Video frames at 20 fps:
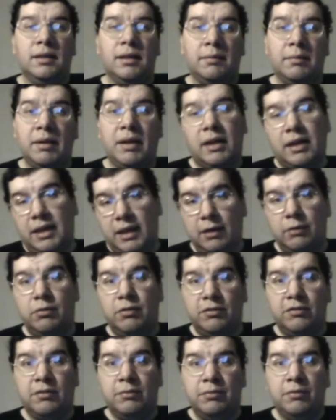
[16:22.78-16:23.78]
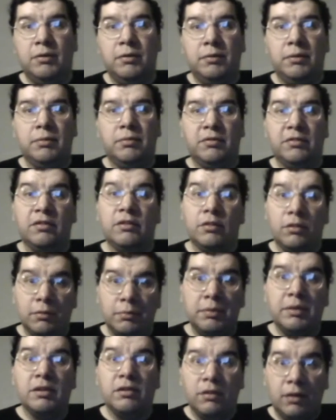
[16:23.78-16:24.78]
I mean, I kind of wish the movie was a
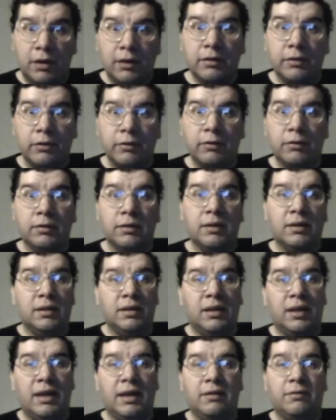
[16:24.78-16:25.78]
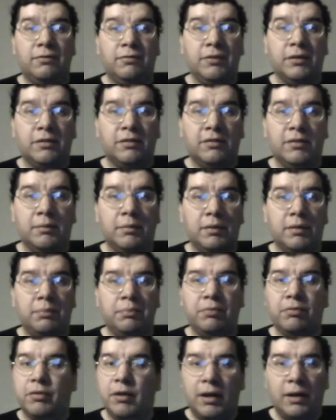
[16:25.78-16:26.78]
little bit longer and had fixed some of the
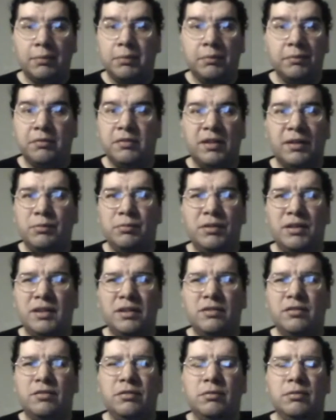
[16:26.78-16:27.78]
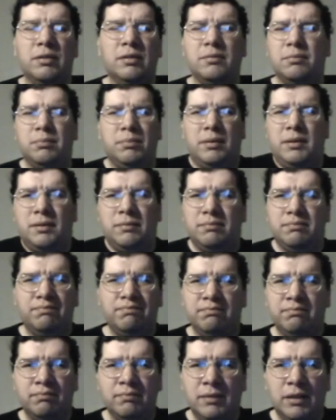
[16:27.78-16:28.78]
problems that went into it, but
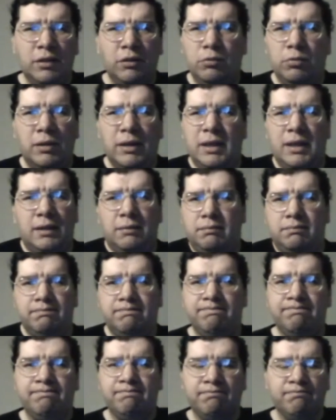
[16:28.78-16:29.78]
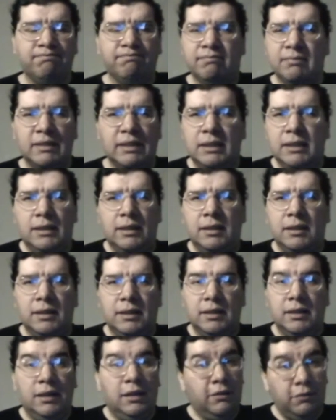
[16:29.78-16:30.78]
either way,
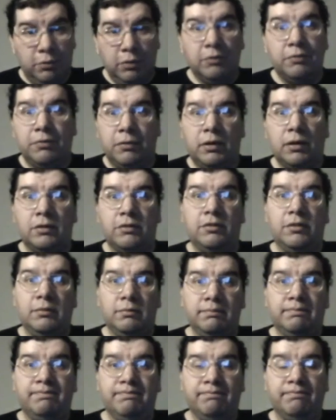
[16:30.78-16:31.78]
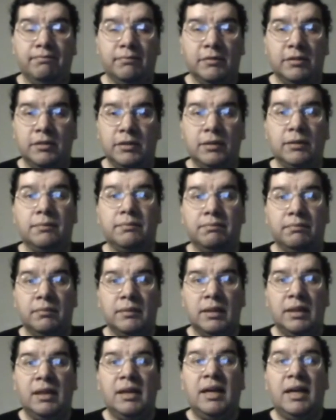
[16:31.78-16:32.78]
it's worth watching. So,
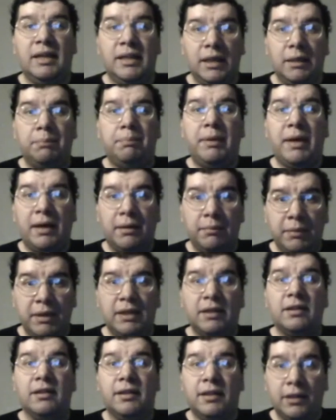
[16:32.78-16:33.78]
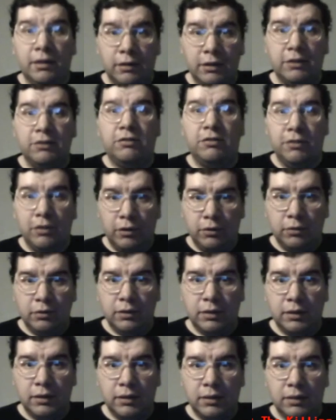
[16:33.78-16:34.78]
I get Batman the Killing Joke